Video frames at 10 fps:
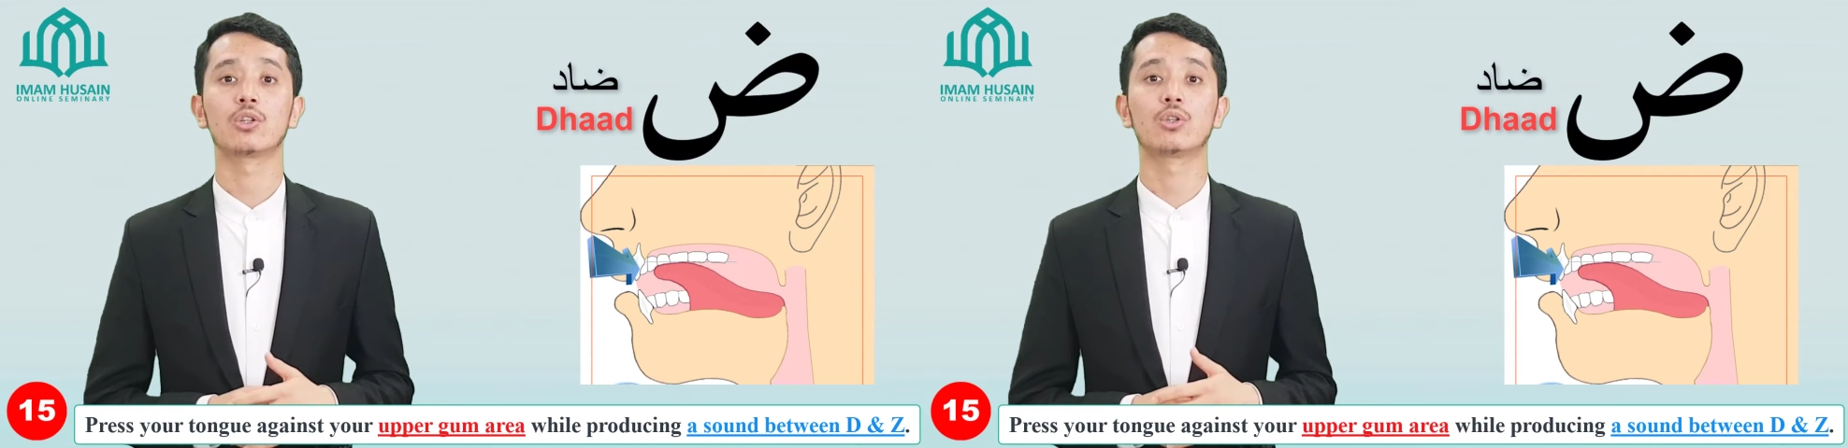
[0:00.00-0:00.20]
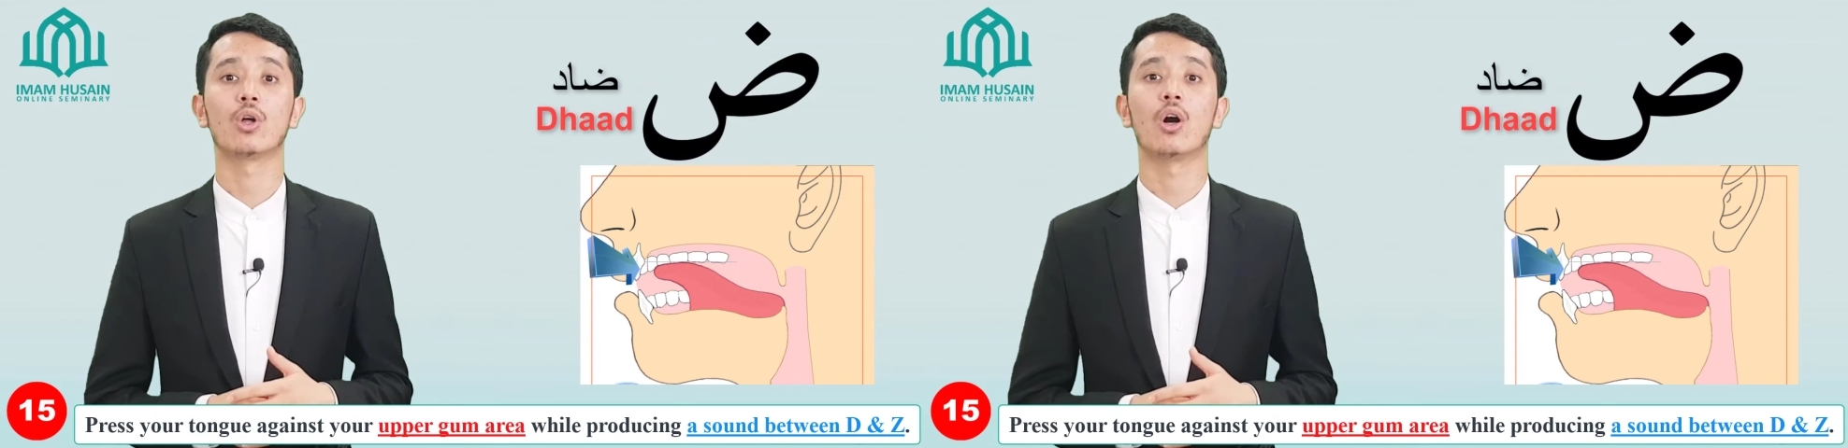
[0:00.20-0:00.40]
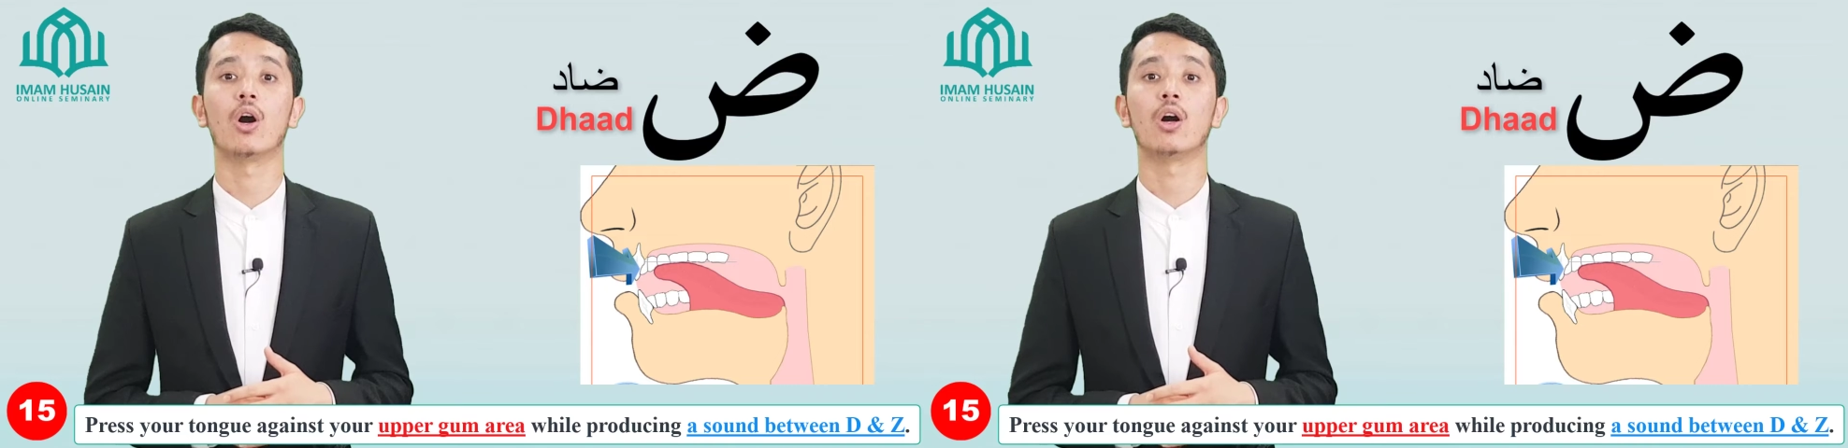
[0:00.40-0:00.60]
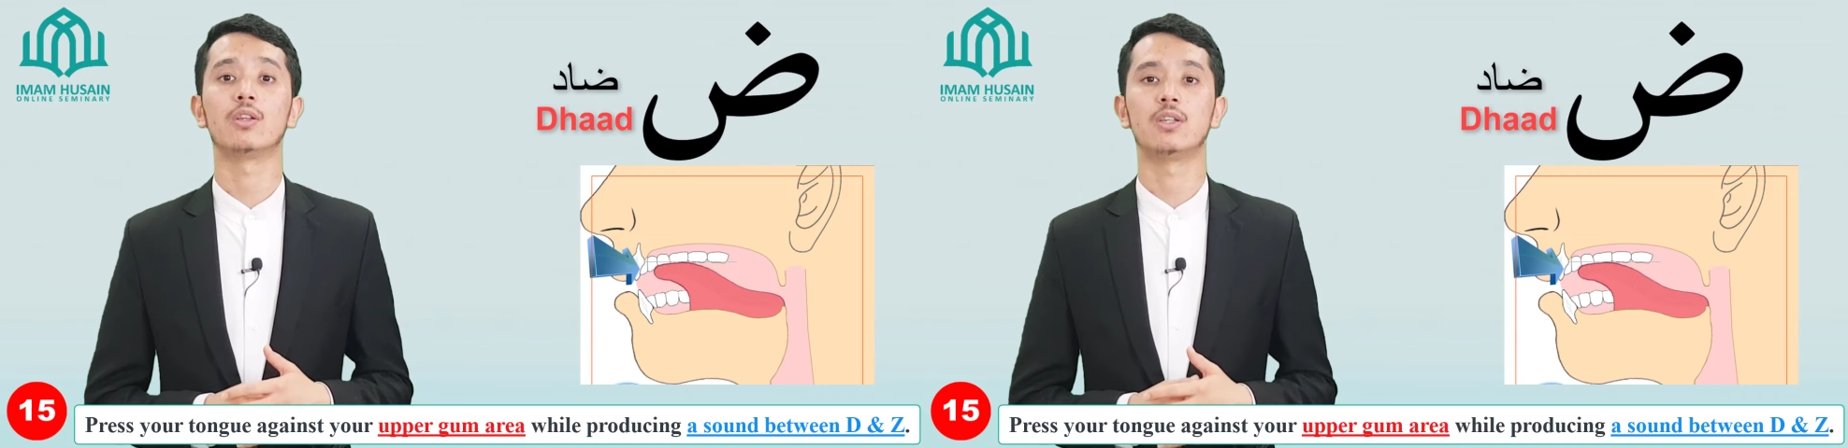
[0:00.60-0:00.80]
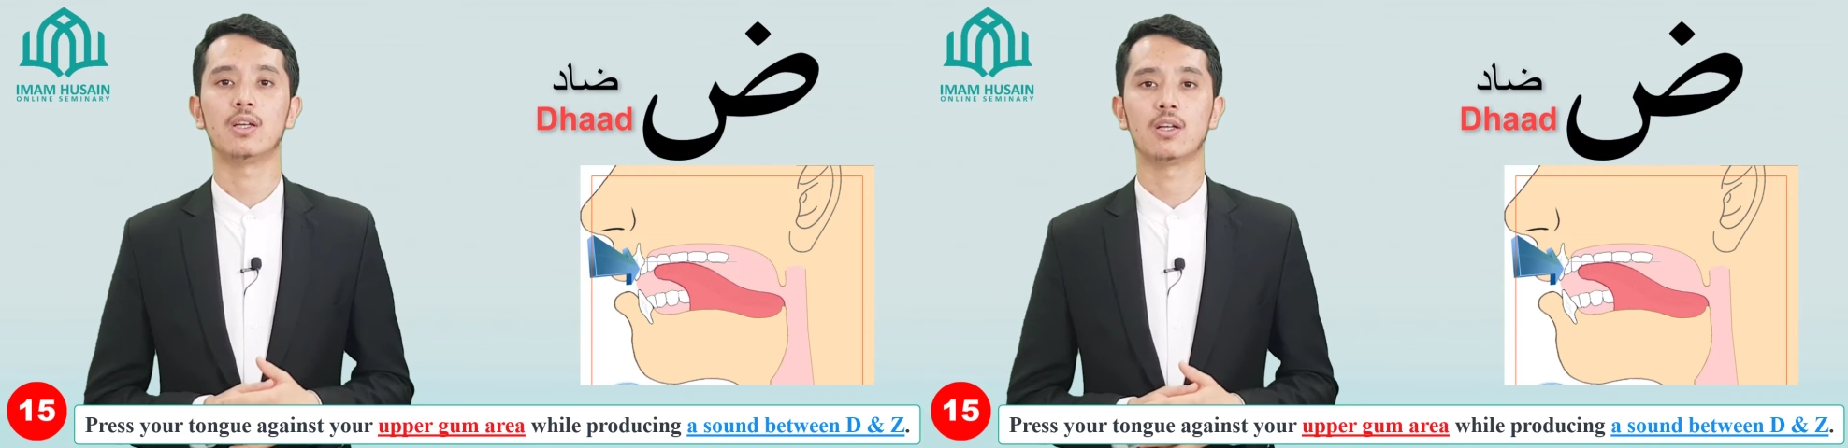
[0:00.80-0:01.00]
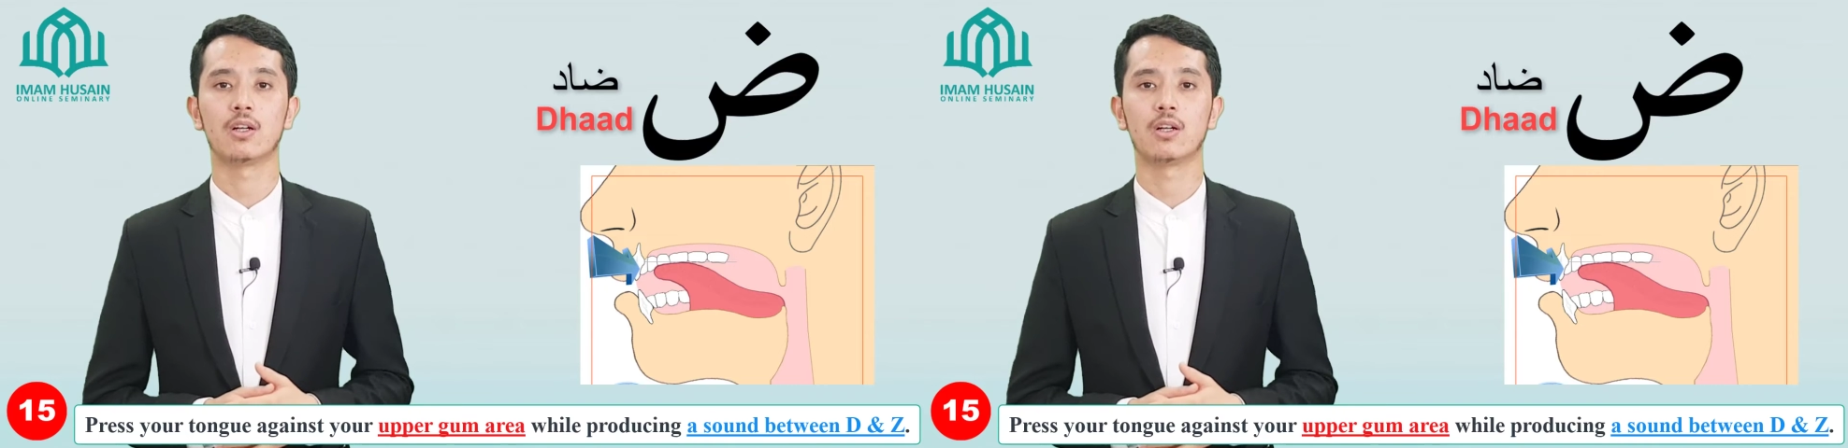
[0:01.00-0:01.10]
Dhaad,